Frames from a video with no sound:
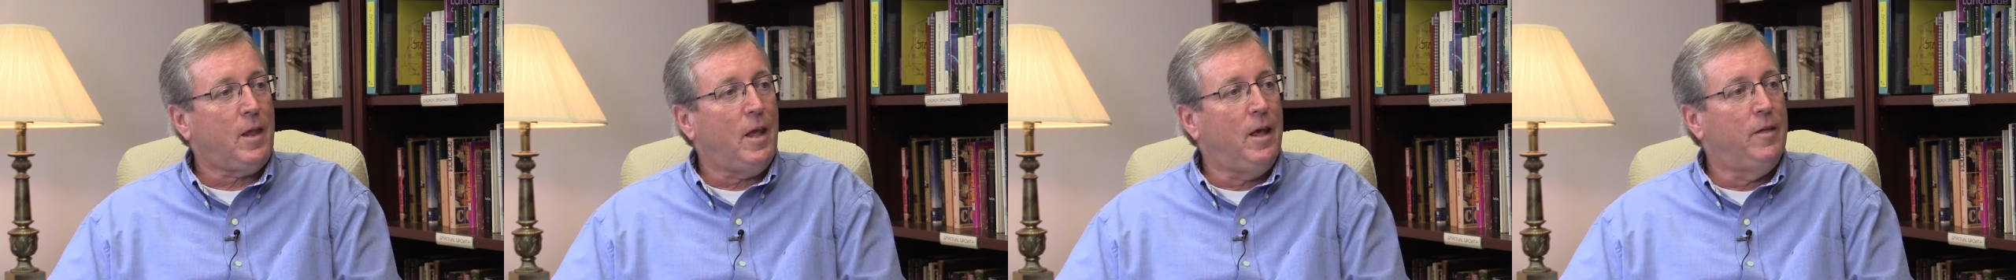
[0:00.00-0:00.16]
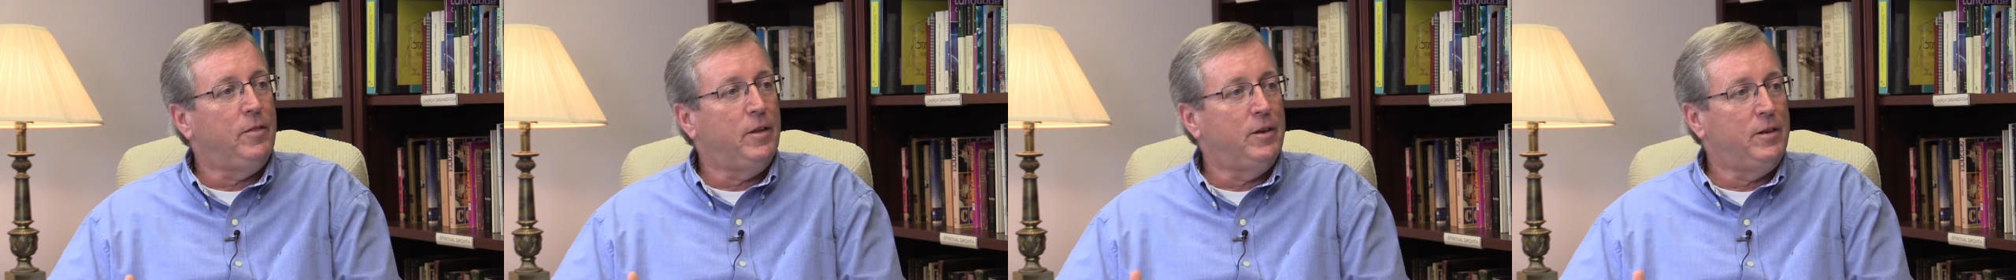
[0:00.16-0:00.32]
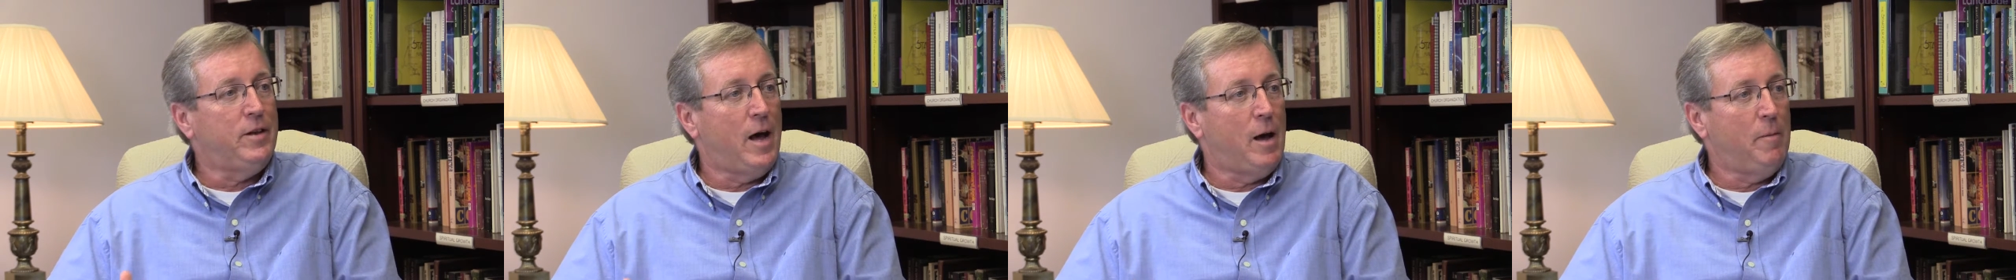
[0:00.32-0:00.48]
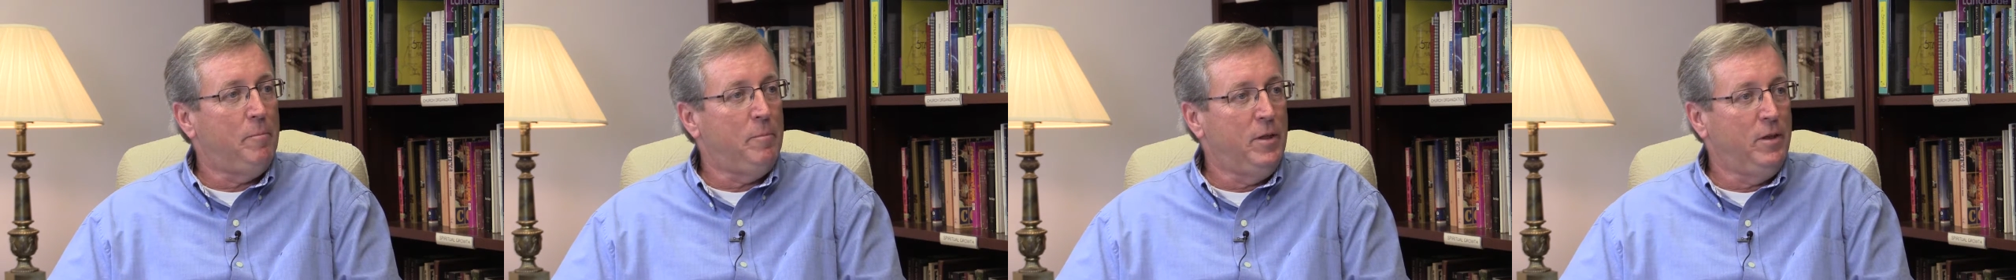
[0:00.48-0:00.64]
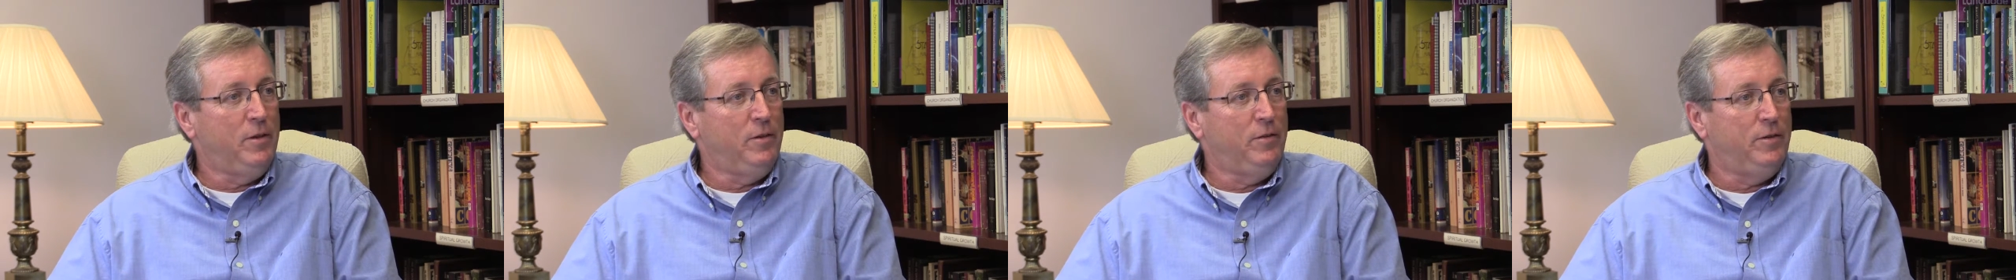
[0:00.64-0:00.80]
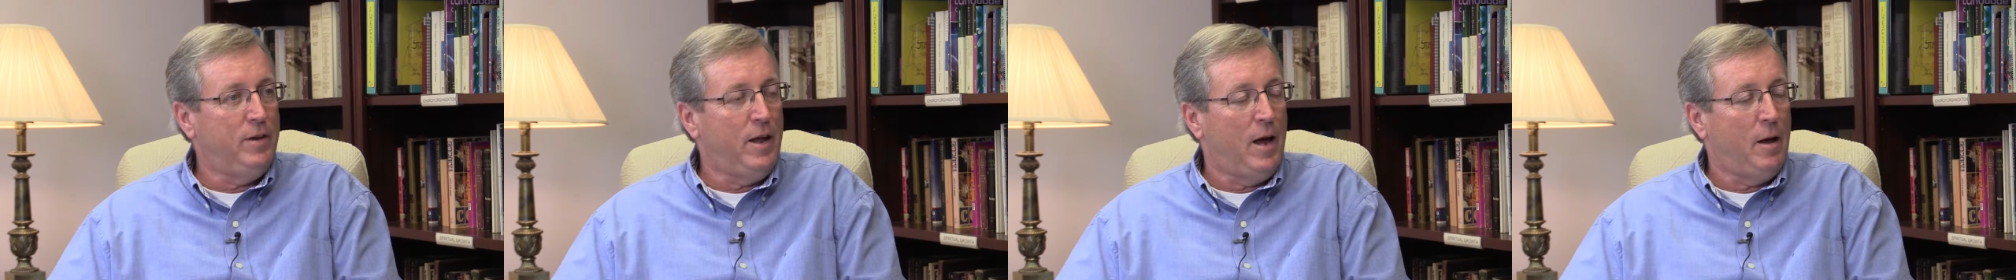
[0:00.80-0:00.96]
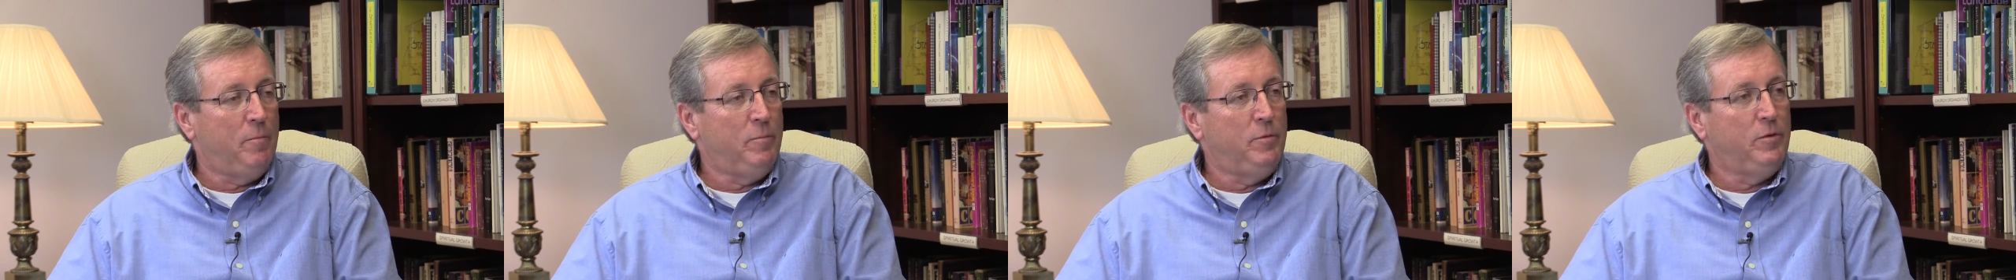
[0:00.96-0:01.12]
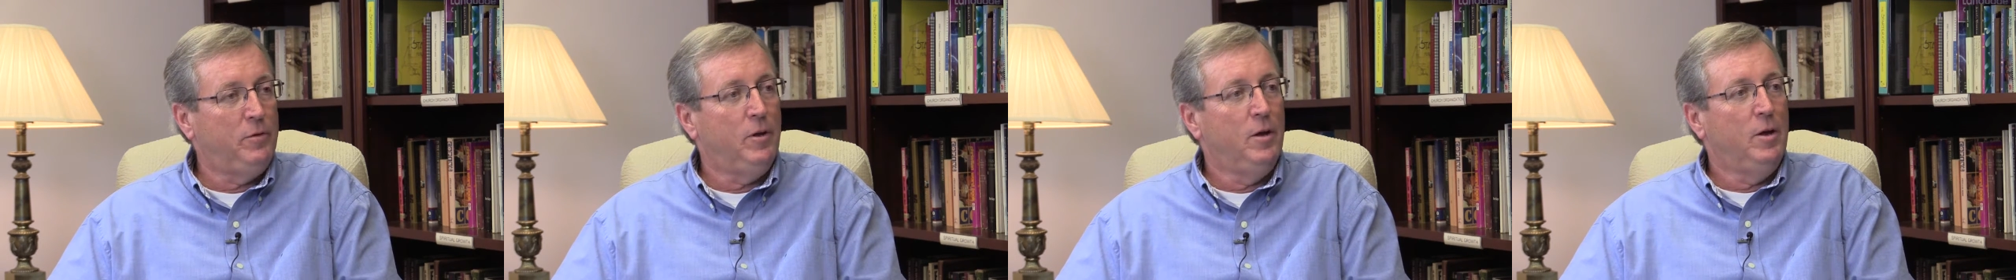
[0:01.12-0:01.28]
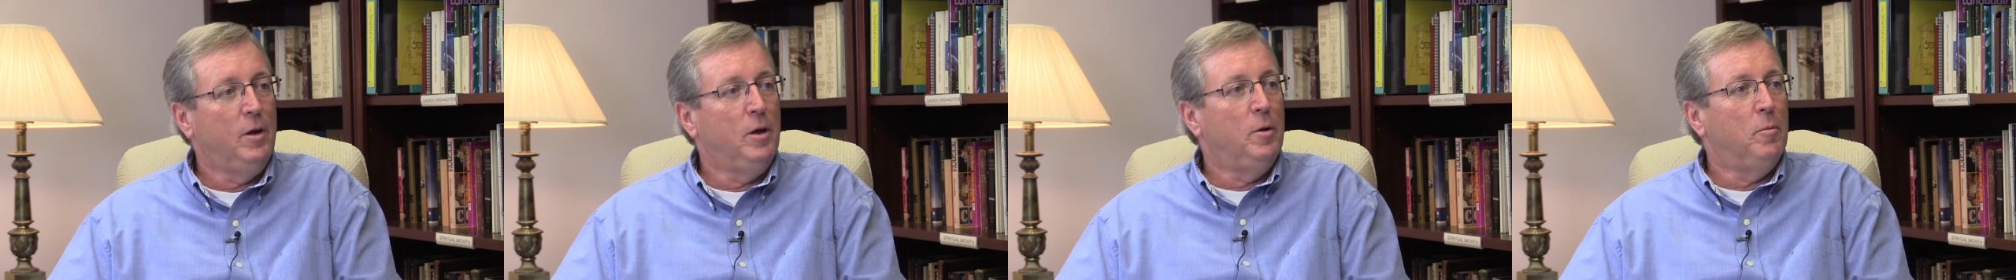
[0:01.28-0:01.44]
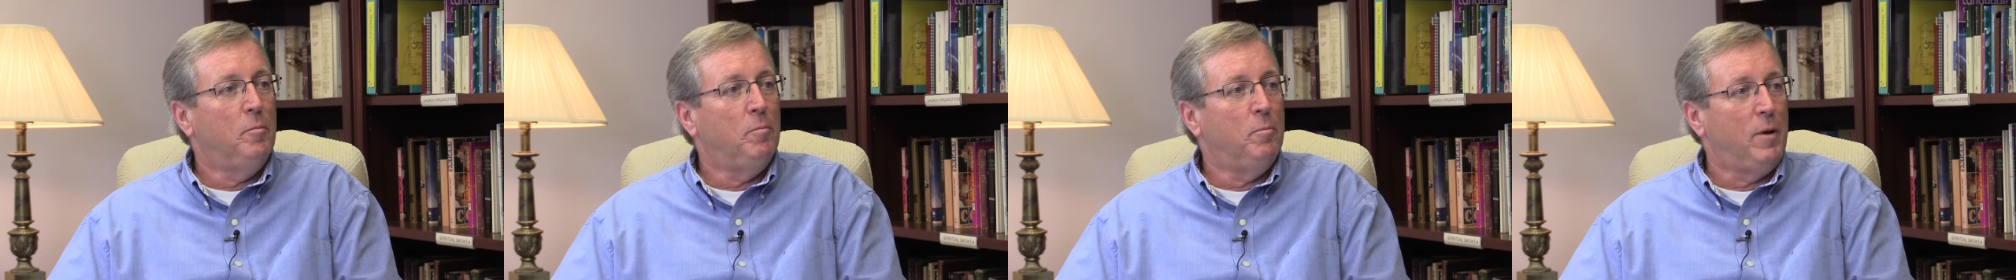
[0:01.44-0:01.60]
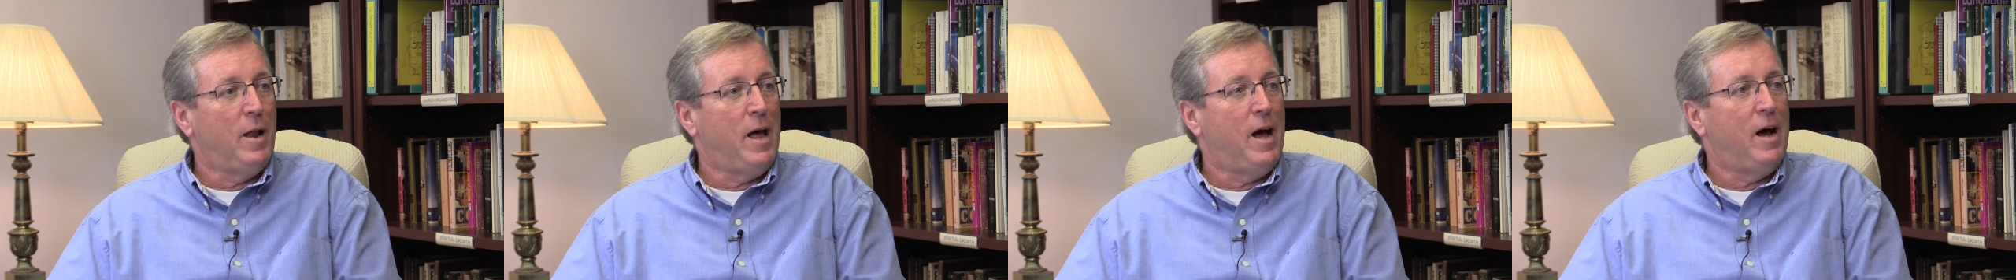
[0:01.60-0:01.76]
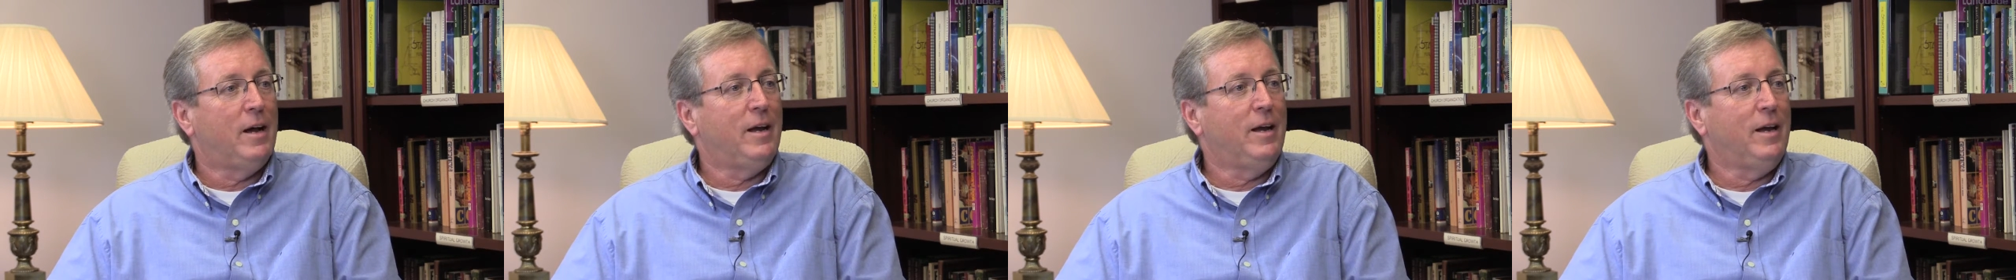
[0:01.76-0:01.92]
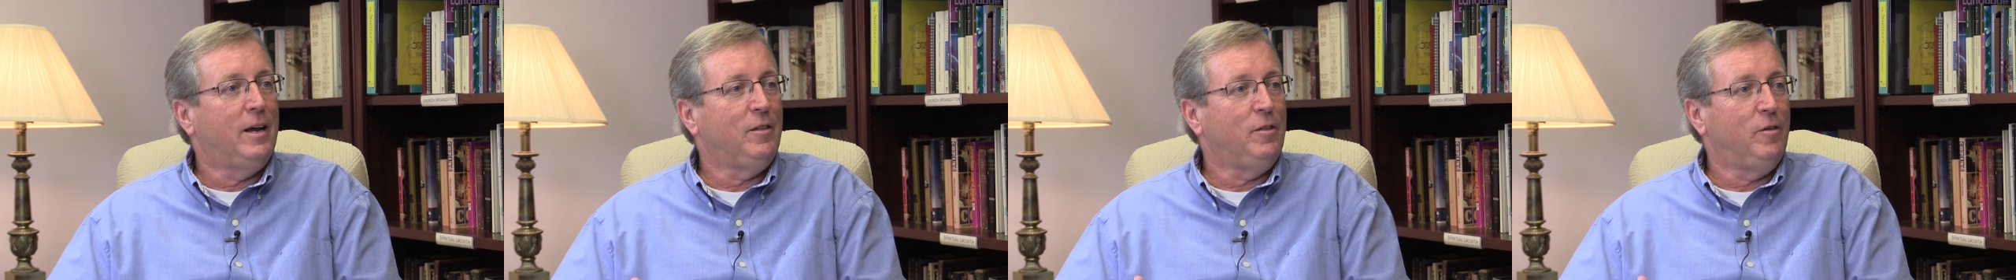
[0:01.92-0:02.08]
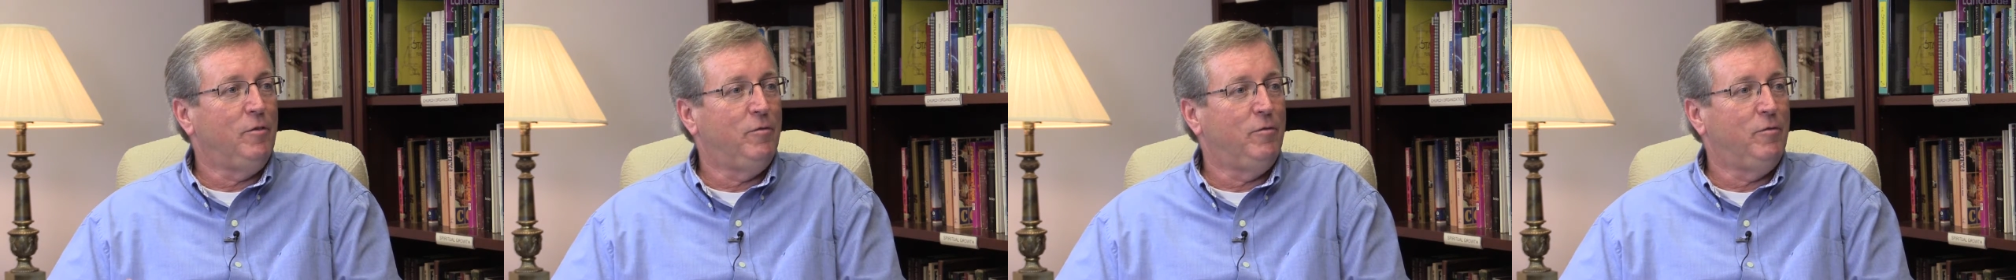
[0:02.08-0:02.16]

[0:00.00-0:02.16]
at the top of the steps blocking